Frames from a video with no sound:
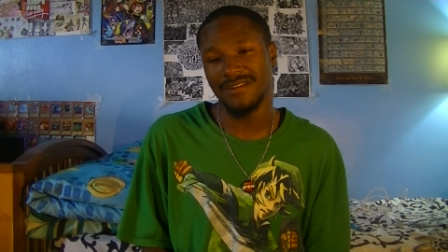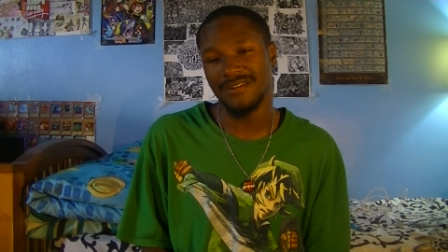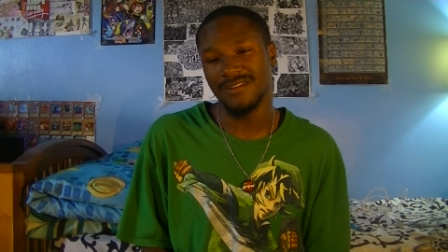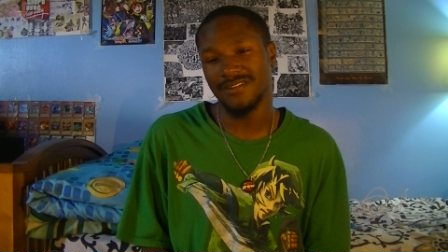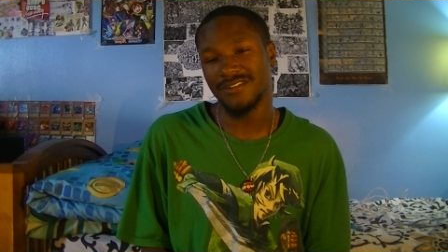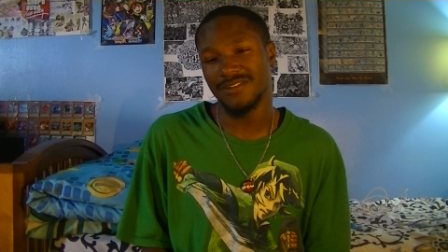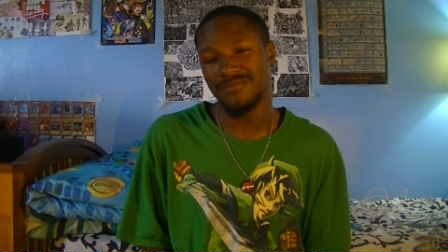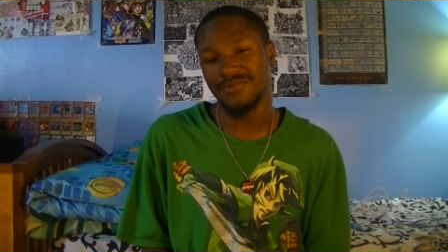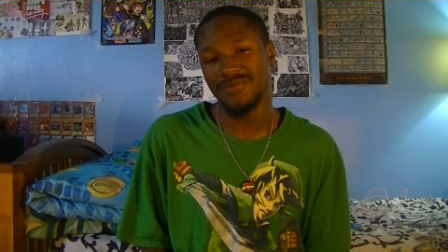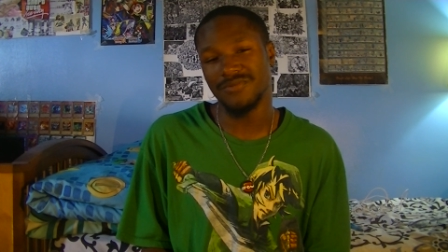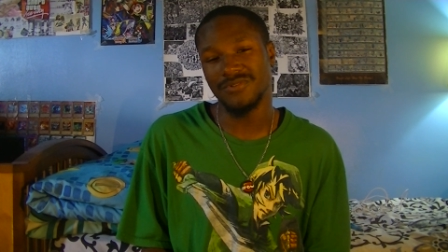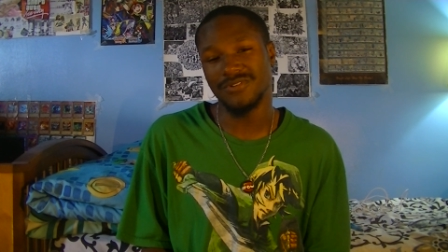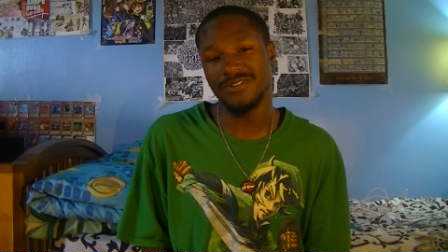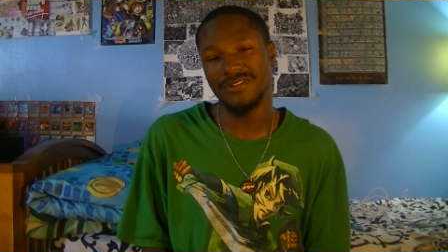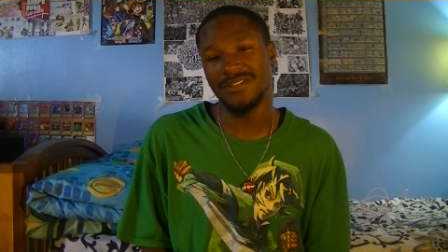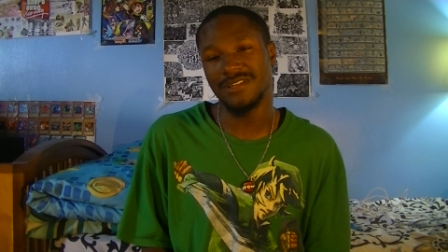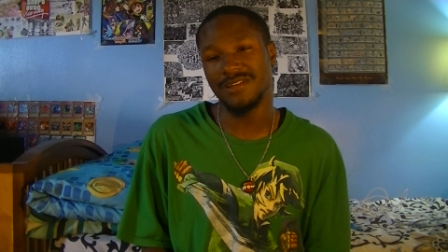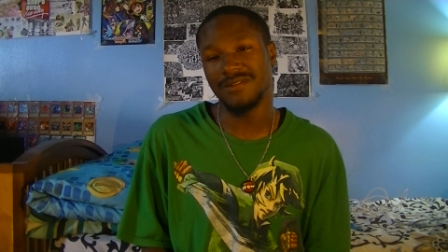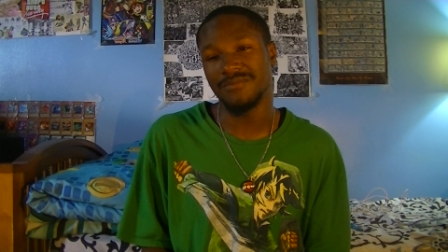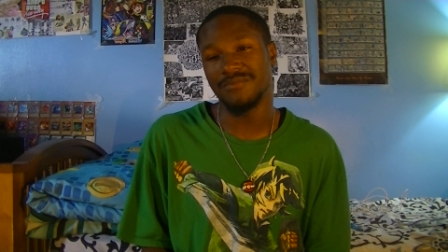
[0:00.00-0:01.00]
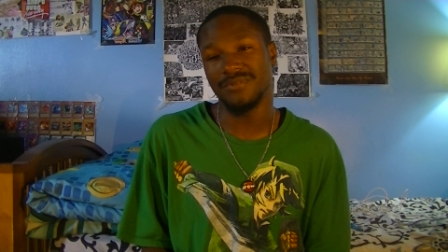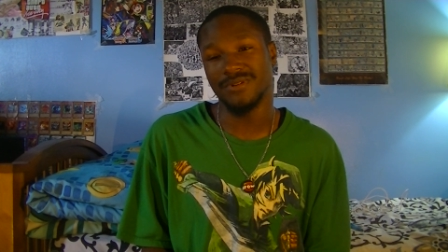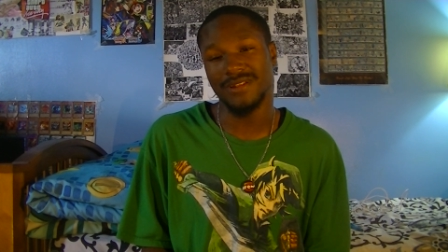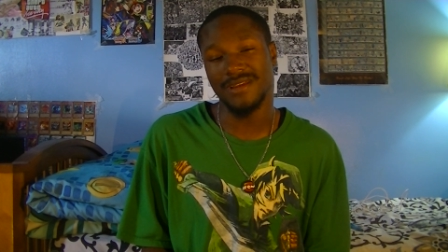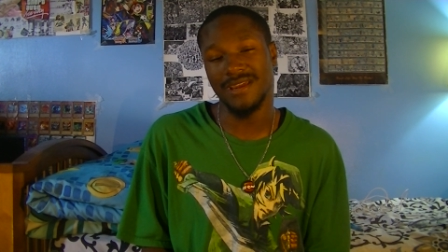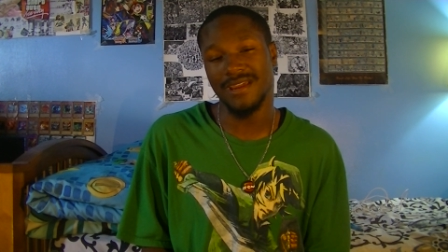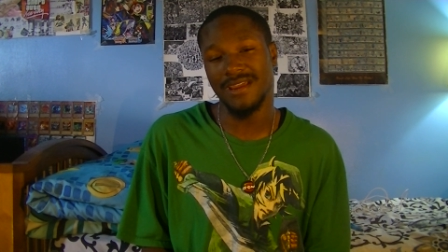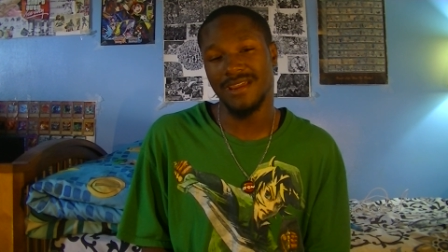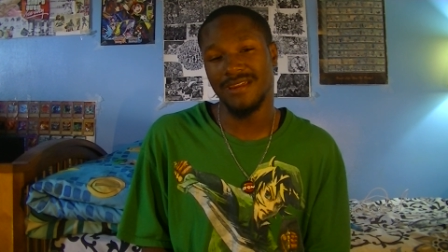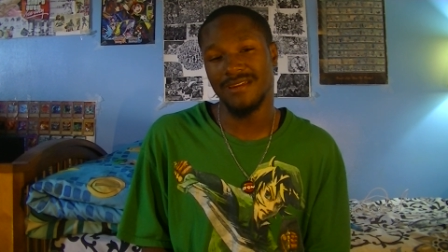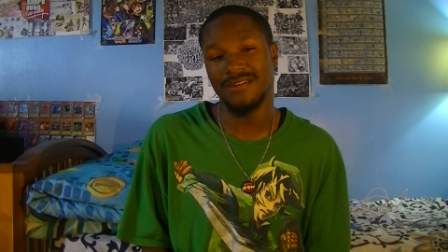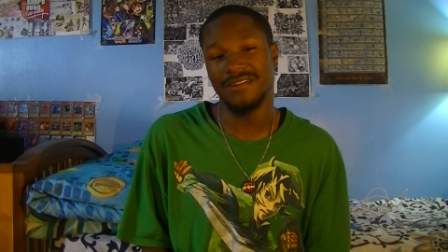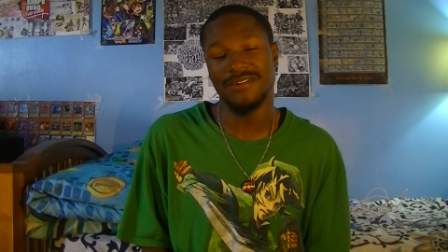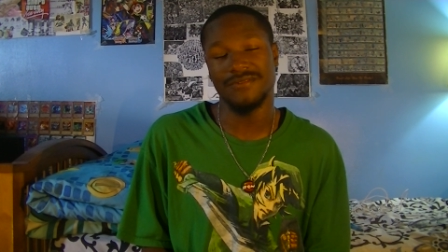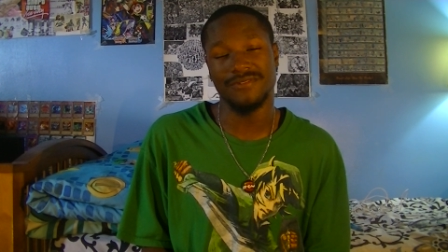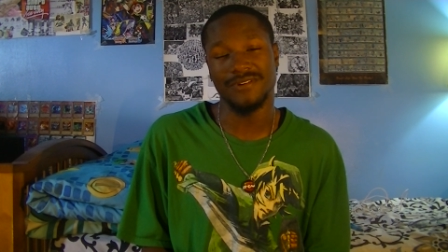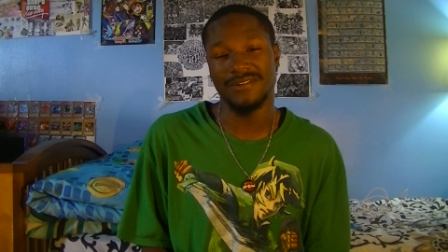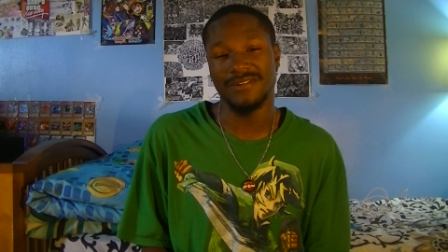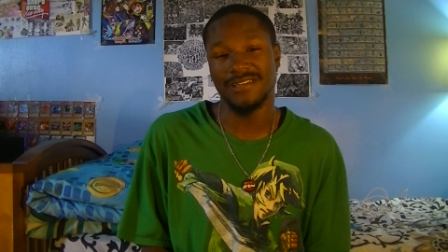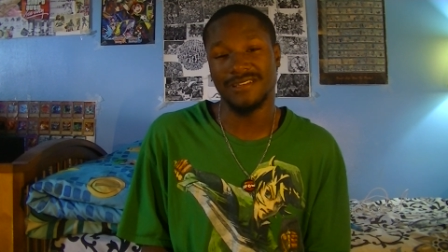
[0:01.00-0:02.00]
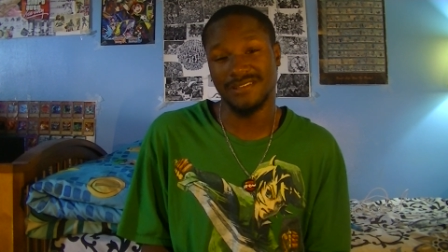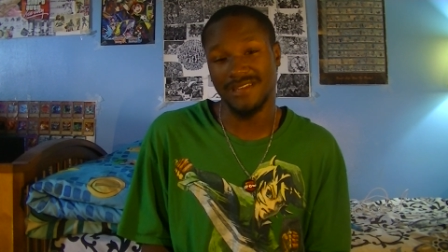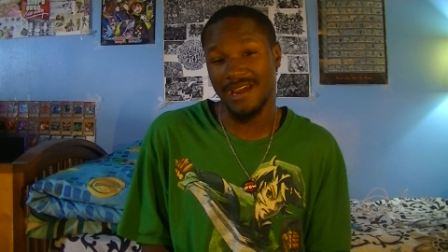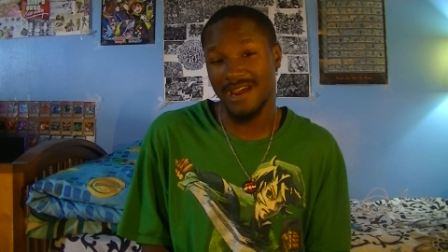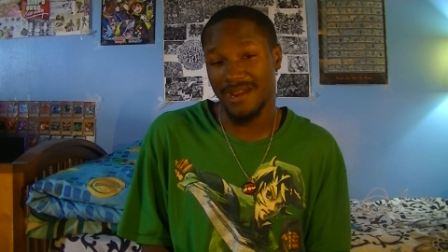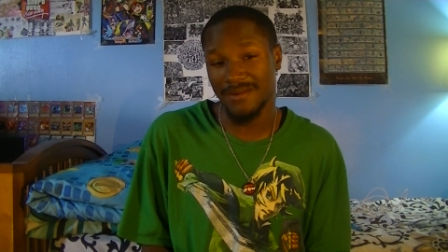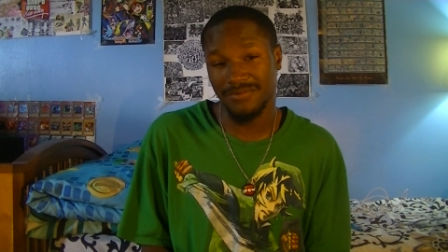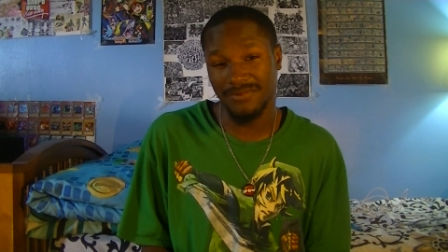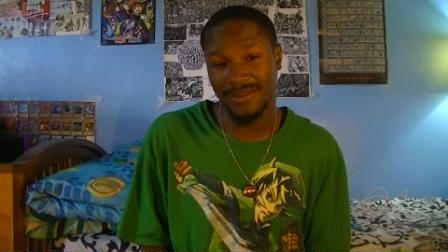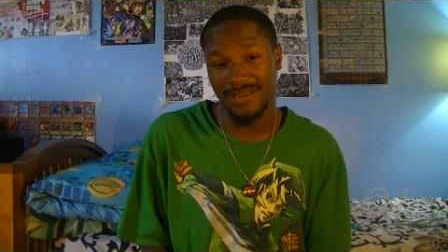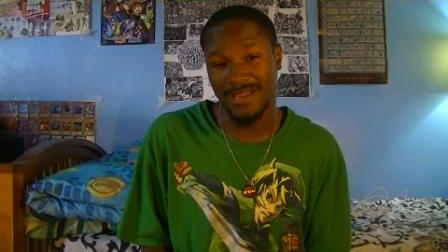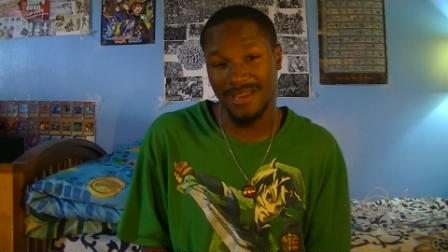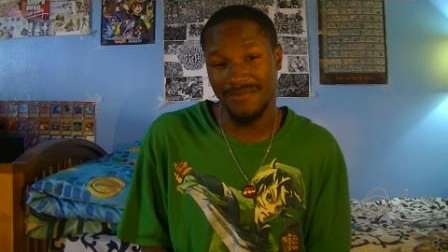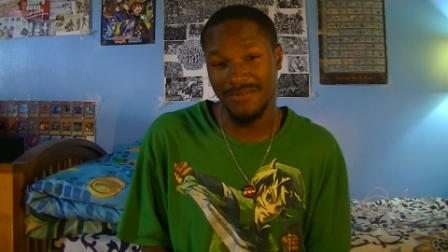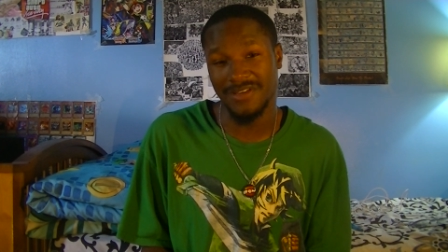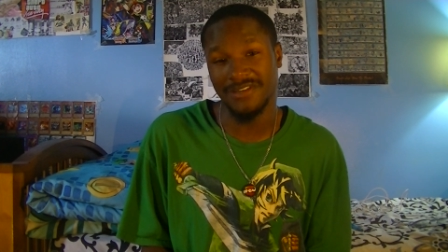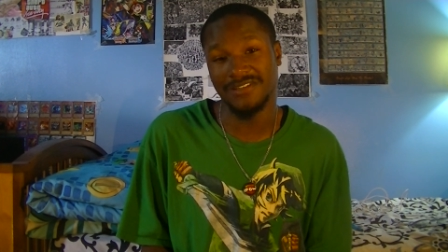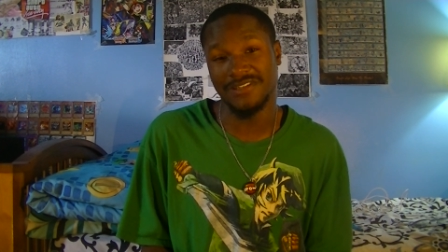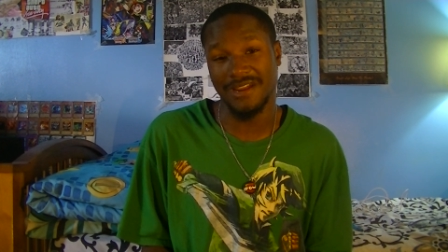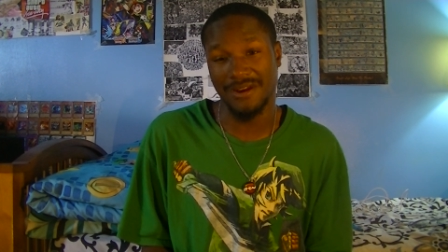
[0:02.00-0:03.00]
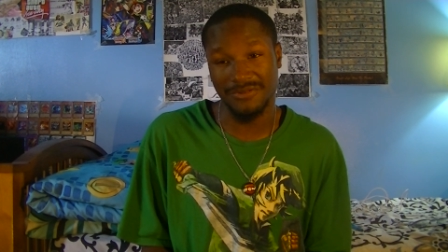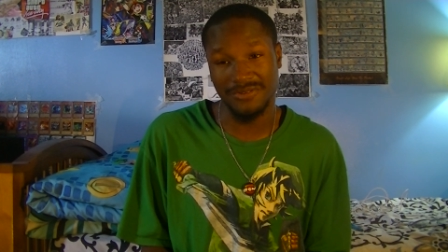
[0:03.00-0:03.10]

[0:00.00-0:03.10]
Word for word: some people just didn't play if unless I played because I